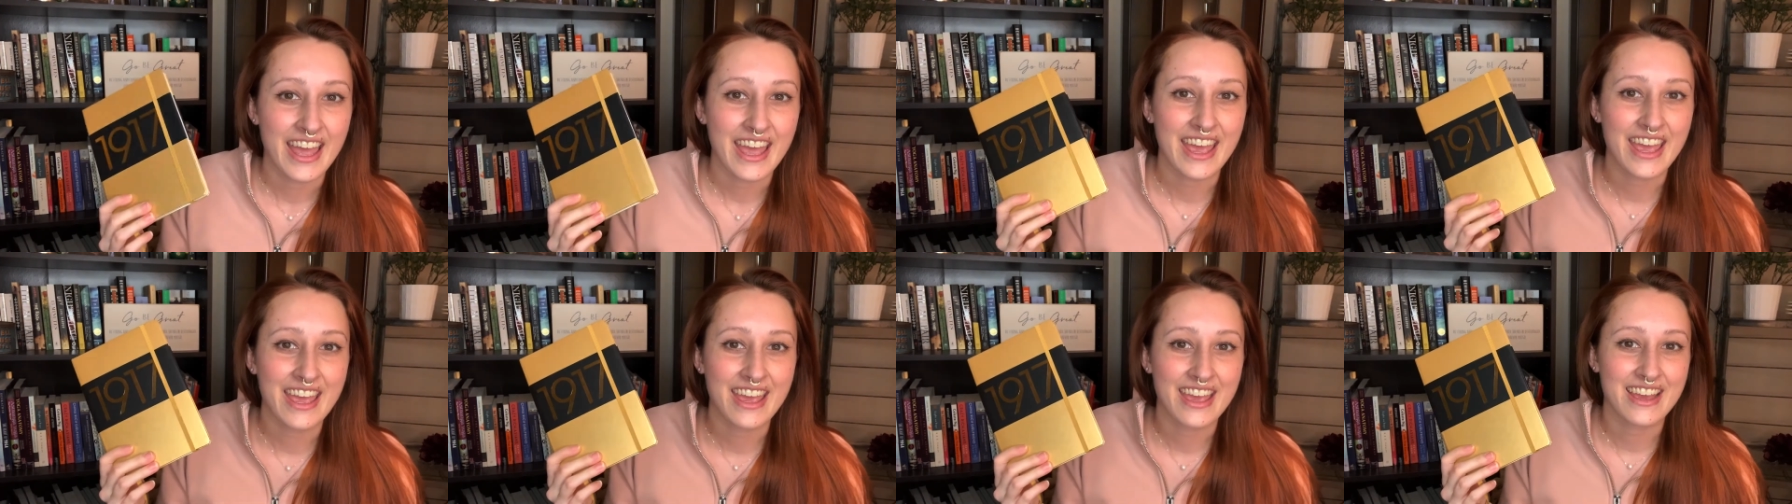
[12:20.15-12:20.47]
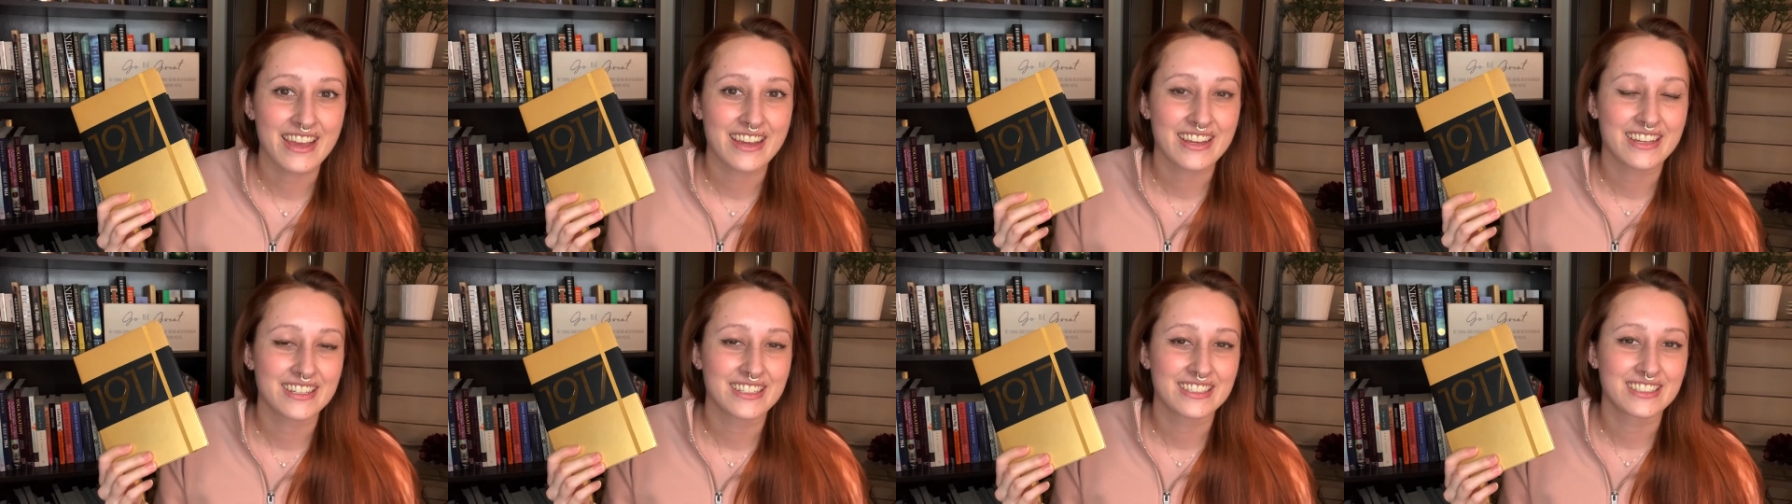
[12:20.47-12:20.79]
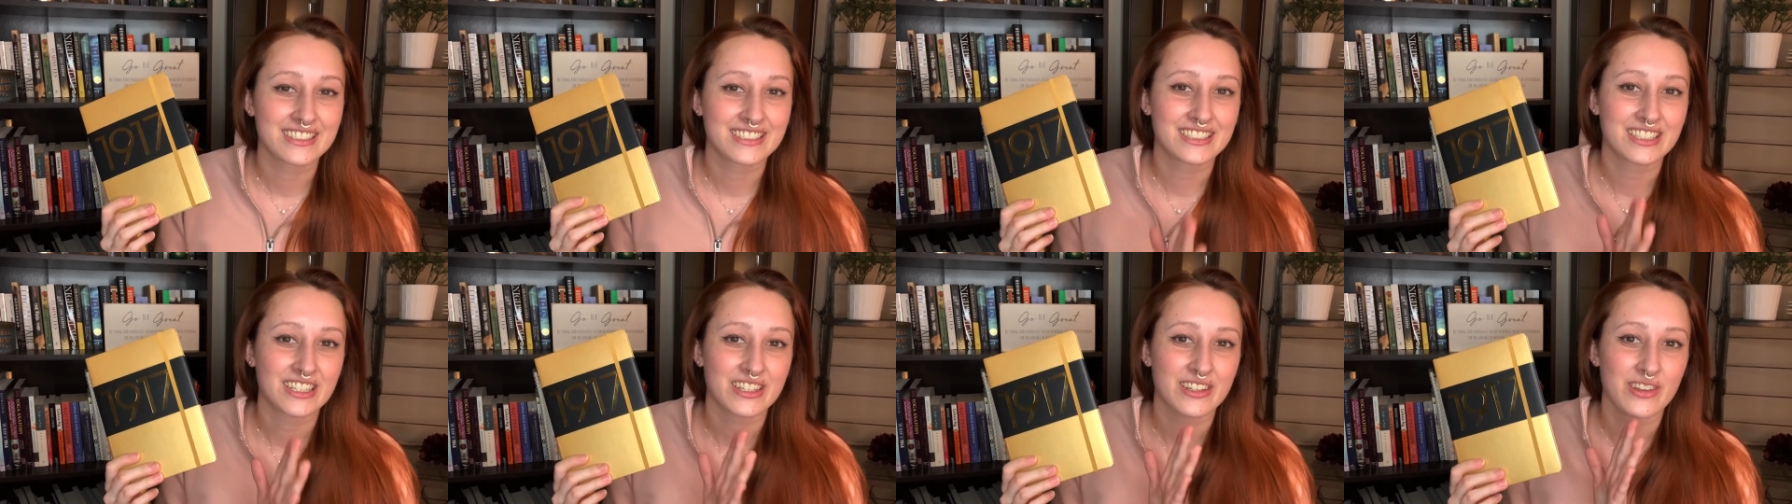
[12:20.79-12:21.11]

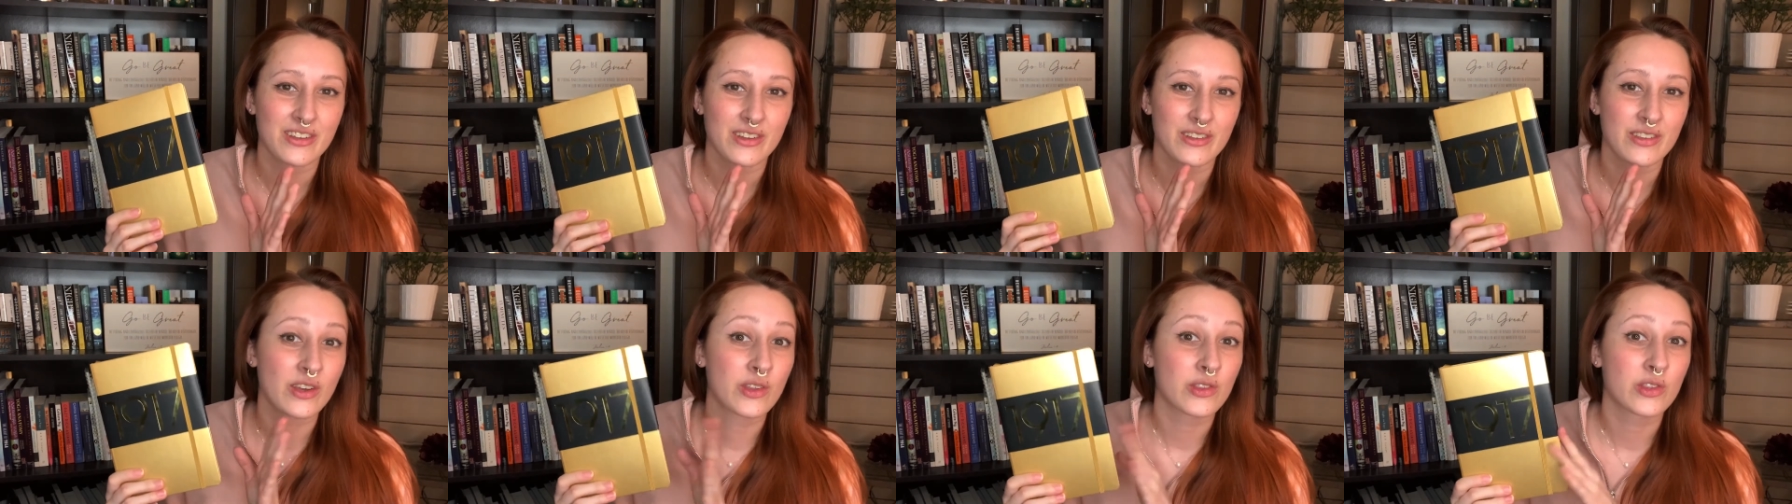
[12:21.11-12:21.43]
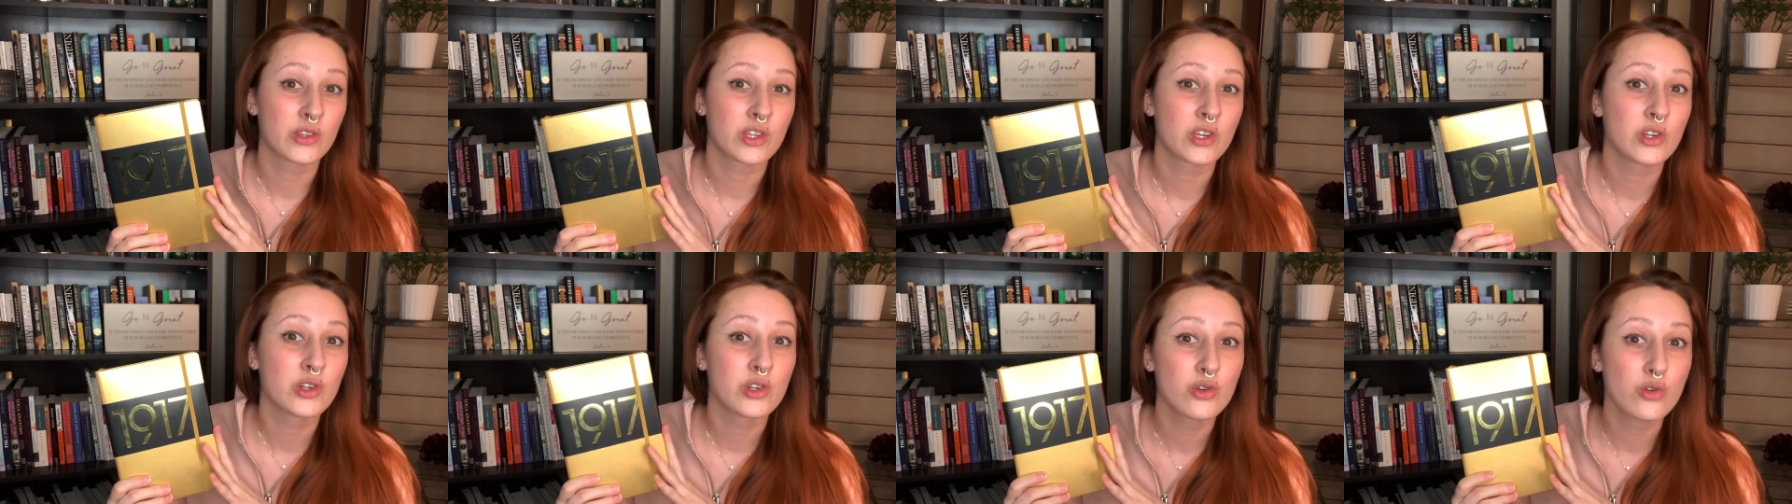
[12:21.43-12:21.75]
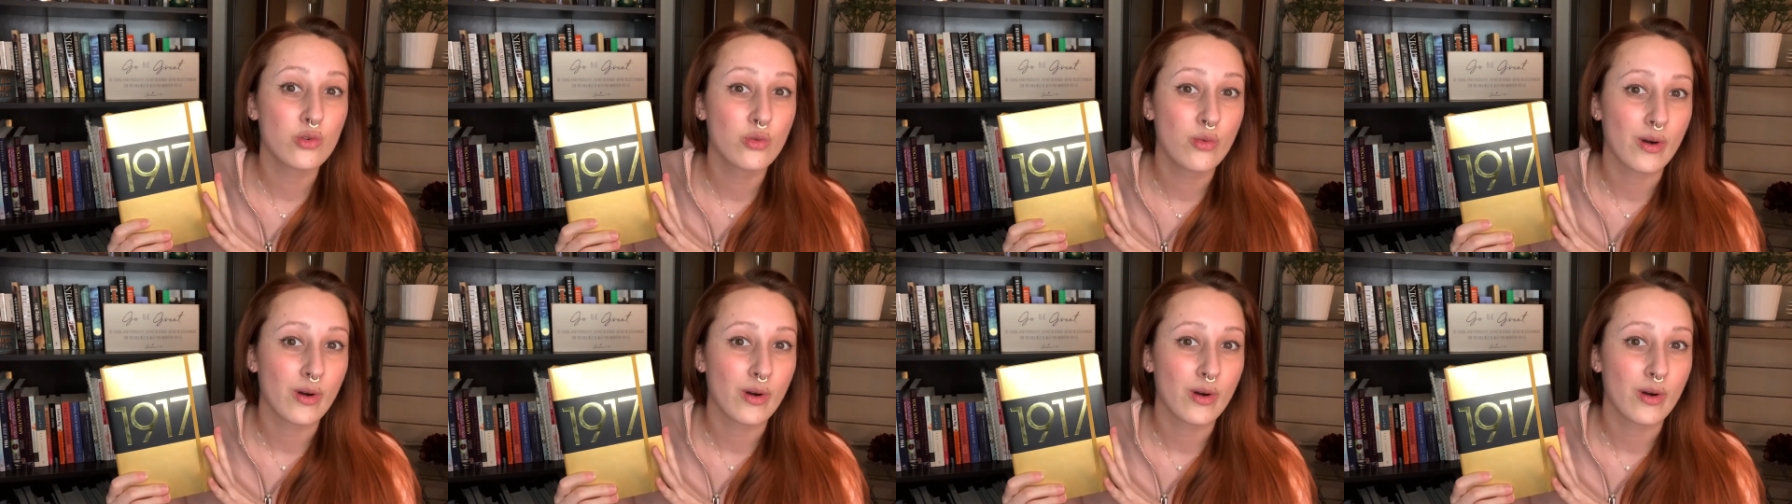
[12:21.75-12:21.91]
and the new